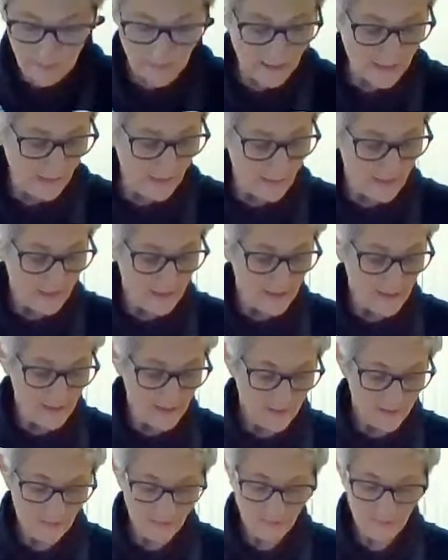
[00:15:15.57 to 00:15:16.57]
I
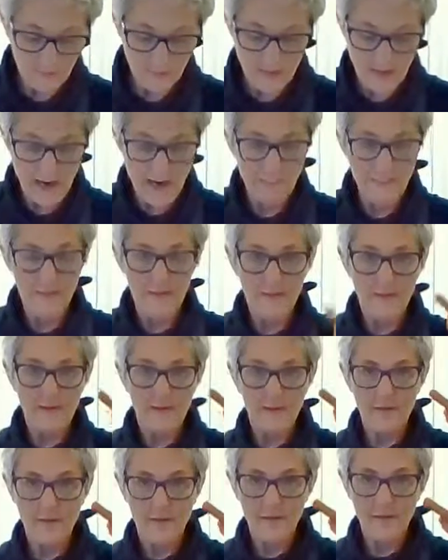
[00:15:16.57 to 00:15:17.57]
would wrap
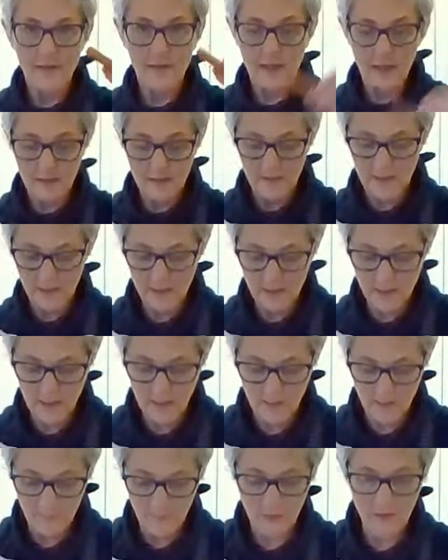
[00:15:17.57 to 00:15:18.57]
it, take the
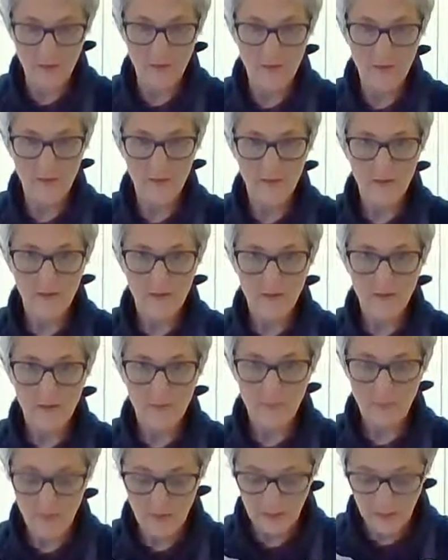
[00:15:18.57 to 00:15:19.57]
caramel,
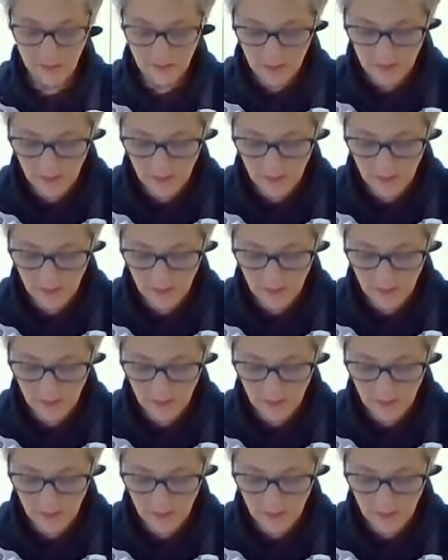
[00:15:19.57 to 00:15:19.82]
put it